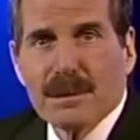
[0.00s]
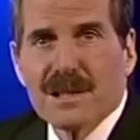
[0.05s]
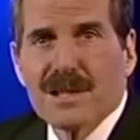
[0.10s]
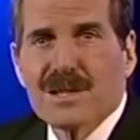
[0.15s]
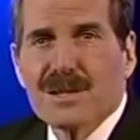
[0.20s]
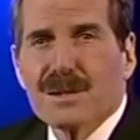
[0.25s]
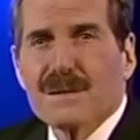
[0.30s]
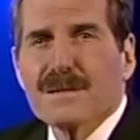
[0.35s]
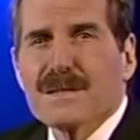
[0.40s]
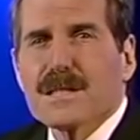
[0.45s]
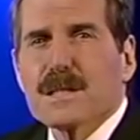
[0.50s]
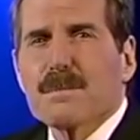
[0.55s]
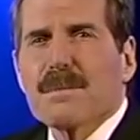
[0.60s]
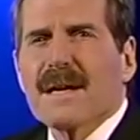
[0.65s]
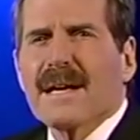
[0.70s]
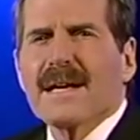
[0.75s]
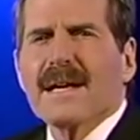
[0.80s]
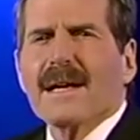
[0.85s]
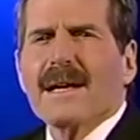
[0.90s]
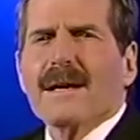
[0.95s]
public service
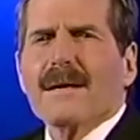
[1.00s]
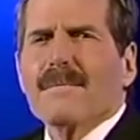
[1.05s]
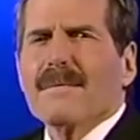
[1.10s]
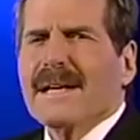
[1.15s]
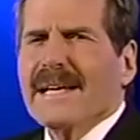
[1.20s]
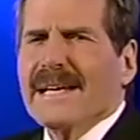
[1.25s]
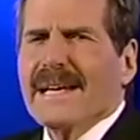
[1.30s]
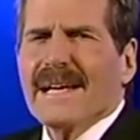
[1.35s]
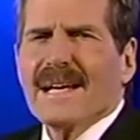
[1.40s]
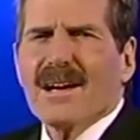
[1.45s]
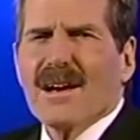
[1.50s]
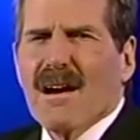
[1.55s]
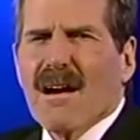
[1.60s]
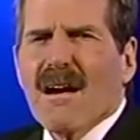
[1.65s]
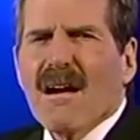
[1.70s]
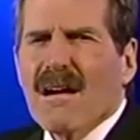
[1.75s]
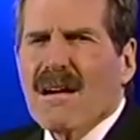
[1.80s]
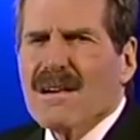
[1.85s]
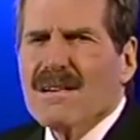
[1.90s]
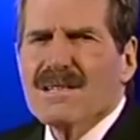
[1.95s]
by making
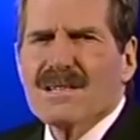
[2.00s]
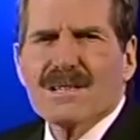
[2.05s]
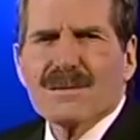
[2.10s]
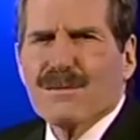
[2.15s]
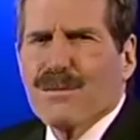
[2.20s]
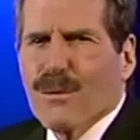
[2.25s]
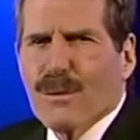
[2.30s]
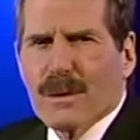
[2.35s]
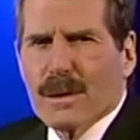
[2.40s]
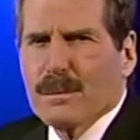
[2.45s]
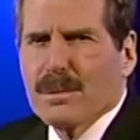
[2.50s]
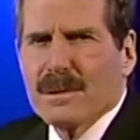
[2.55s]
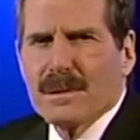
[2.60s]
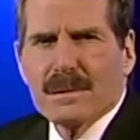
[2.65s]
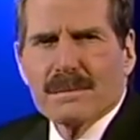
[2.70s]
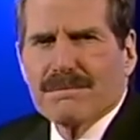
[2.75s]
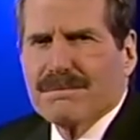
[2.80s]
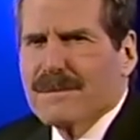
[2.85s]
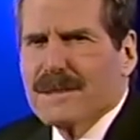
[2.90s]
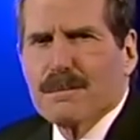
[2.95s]
cars
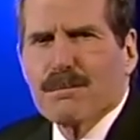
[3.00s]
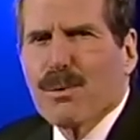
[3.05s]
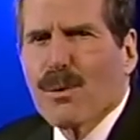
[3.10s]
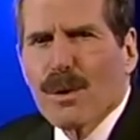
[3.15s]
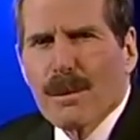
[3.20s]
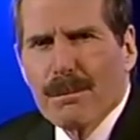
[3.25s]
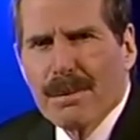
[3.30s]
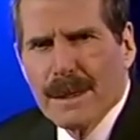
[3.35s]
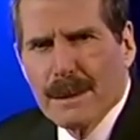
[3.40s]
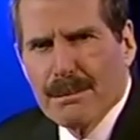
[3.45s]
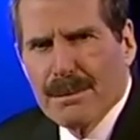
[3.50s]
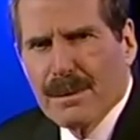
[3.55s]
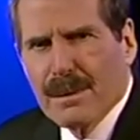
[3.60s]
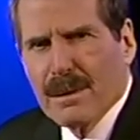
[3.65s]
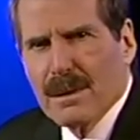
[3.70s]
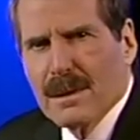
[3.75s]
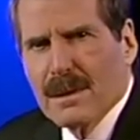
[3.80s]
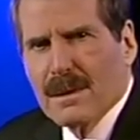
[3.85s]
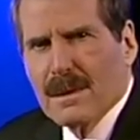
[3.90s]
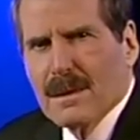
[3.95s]
affordable to poor
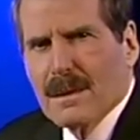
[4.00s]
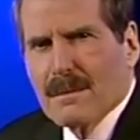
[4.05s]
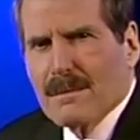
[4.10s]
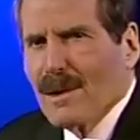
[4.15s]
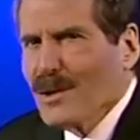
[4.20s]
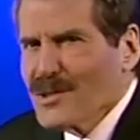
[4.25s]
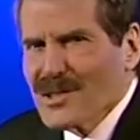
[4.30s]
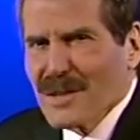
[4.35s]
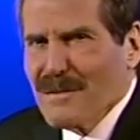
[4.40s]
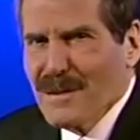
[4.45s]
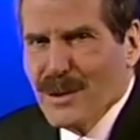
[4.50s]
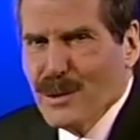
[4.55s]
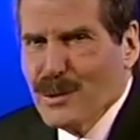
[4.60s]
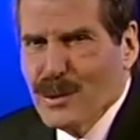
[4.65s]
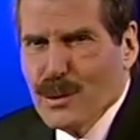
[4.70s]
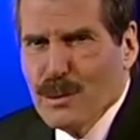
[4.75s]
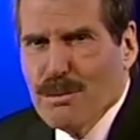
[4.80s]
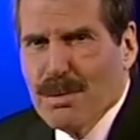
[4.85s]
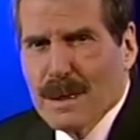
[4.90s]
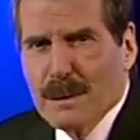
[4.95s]
people. Most of
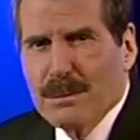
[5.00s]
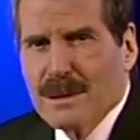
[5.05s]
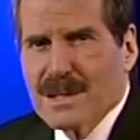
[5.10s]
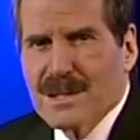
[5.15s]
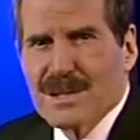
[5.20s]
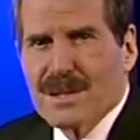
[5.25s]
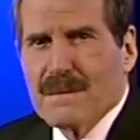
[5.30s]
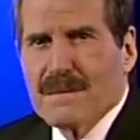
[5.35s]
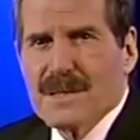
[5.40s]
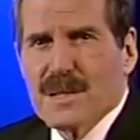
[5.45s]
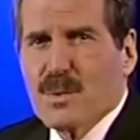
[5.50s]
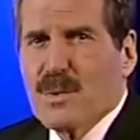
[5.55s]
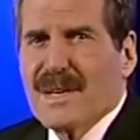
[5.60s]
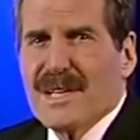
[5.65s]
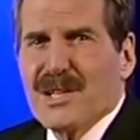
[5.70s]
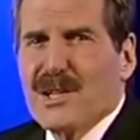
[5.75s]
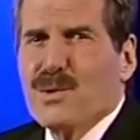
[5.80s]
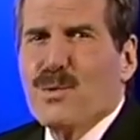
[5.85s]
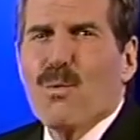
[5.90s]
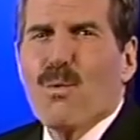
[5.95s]
you do public service
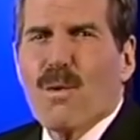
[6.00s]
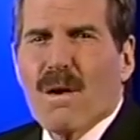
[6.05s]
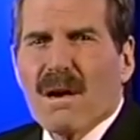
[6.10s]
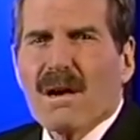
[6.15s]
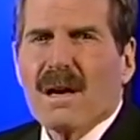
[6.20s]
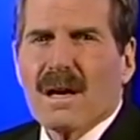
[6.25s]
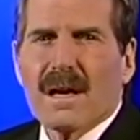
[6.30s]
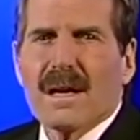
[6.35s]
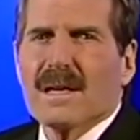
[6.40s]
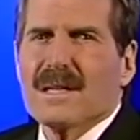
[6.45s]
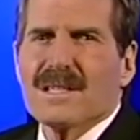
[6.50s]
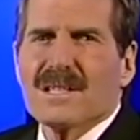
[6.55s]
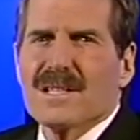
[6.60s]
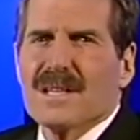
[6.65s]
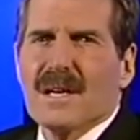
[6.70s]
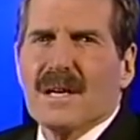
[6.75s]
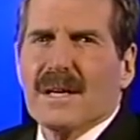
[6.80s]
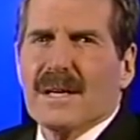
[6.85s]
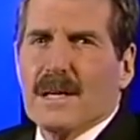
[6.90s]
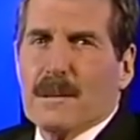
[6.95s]
when you work
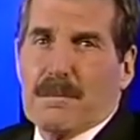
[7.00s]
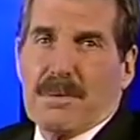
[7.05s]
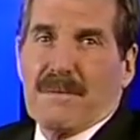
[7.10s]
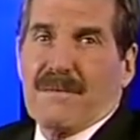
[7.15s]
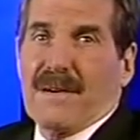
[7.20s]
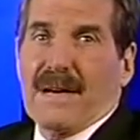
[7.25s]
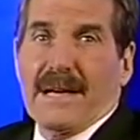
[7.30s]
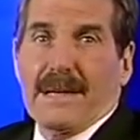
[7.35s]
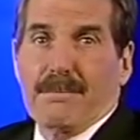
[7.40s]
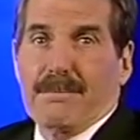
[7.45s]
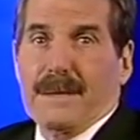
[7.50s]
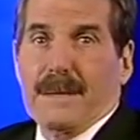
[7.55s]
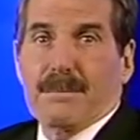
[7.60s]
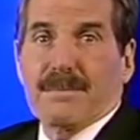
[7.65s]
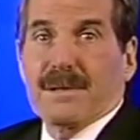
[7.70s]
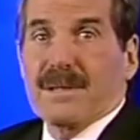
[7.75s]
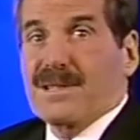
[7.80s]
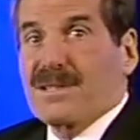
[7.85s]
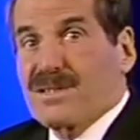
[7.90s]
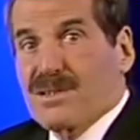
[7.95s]
because you provide
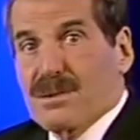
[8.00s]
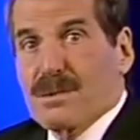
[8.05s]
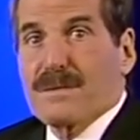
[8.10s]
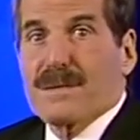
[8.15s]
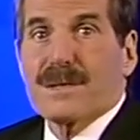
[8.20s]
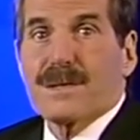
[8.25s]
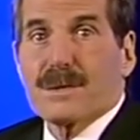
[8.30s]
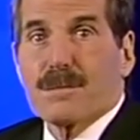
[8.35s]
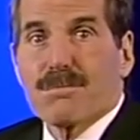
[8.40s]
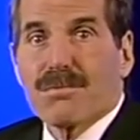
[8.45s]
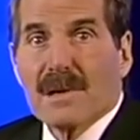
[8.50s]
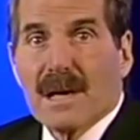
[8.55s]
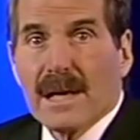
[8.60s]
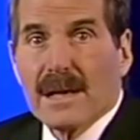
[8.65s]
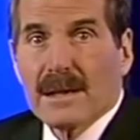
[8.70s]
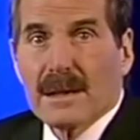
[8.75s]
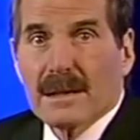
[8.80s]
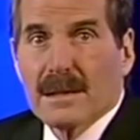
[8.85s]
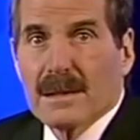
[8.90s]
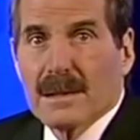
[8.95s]
people a service or
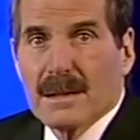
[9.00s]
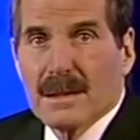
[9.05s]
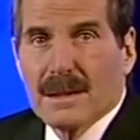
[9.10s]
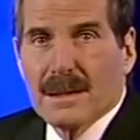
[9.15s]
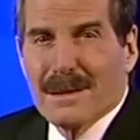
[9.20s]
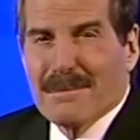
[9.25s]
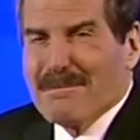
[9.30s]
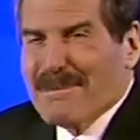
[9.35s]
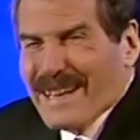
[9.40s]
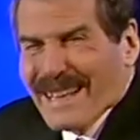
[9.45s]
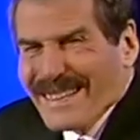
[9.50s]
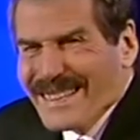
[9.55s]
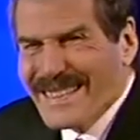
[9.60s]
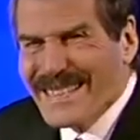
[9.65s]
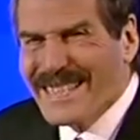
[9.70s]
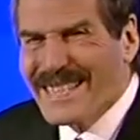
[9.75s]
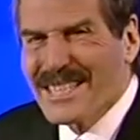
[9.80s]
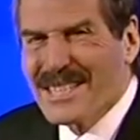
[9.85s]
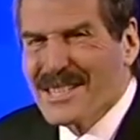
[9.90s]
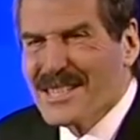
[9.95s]
product.
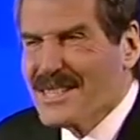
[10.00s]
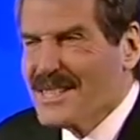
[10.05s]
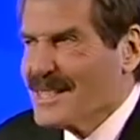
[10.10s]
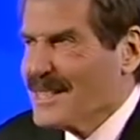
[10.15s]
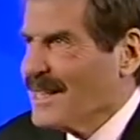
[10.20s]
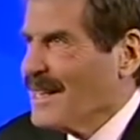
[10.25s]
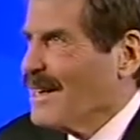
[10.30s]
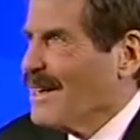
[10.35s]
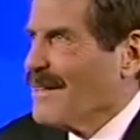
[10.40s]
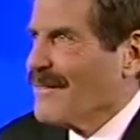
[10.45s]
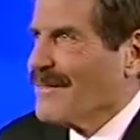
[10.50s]
Politicians,